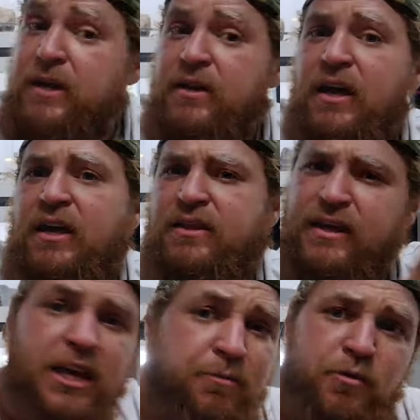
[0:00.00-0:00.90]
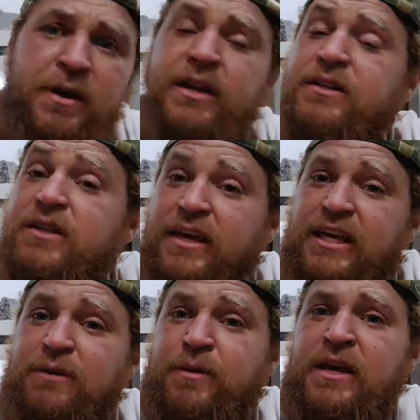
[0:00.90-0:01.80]
heat, they keep humidity, they
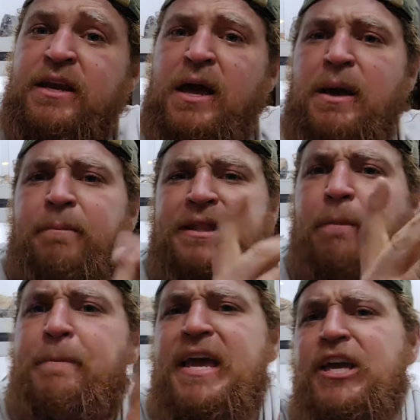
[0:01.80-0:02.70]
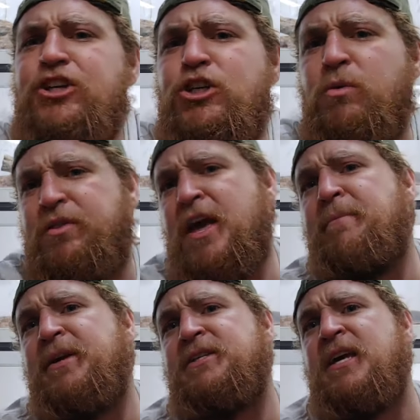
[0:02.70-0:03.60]
keep heat. But the big issue with
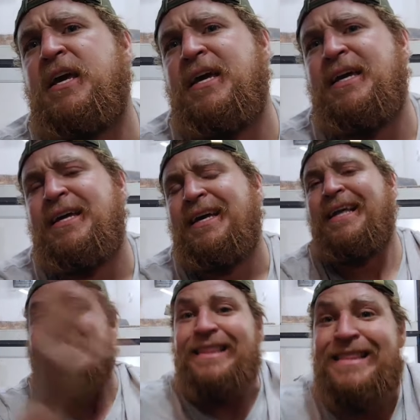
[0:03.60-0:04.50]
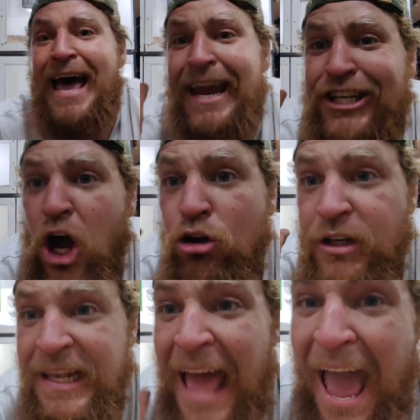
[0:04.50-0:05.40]
them is they
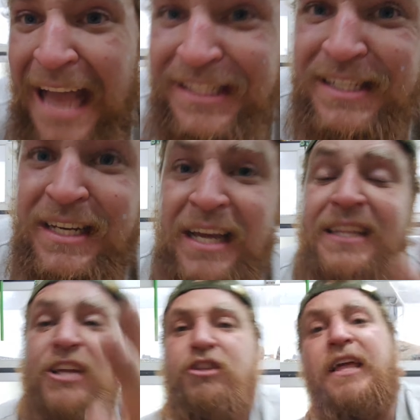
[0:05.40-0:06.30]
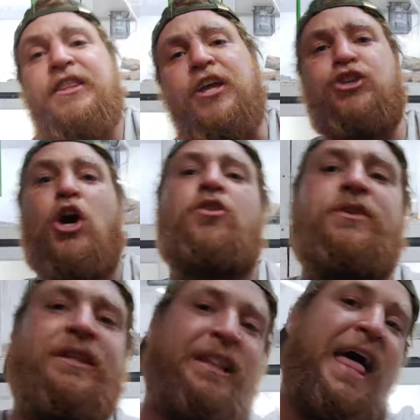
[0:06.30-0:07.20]
don't last. They
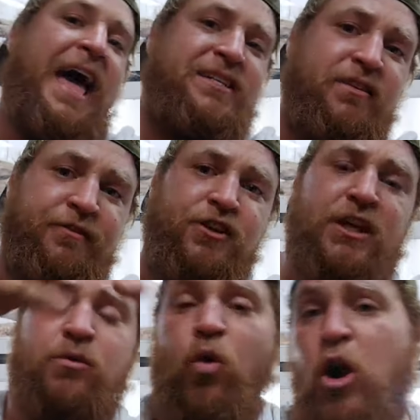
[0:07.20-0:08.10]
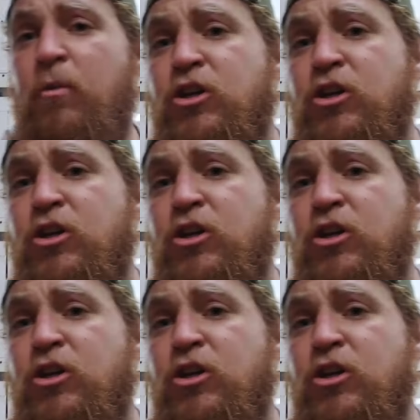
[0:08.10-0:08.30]
don't last. The first time water